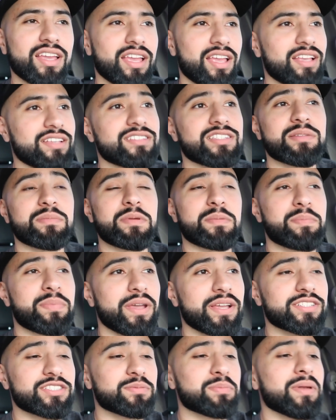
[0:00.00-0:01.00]
it's gonna be
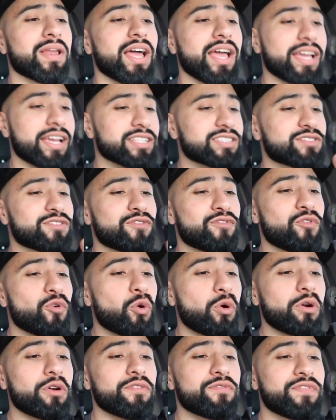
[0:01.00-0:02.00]
pitch black. It's
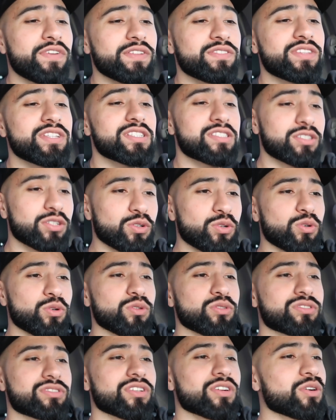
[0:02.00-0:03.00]

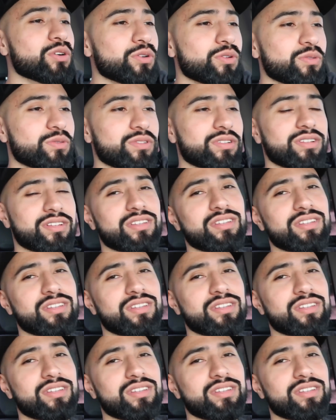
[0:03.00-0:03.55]
4:52, so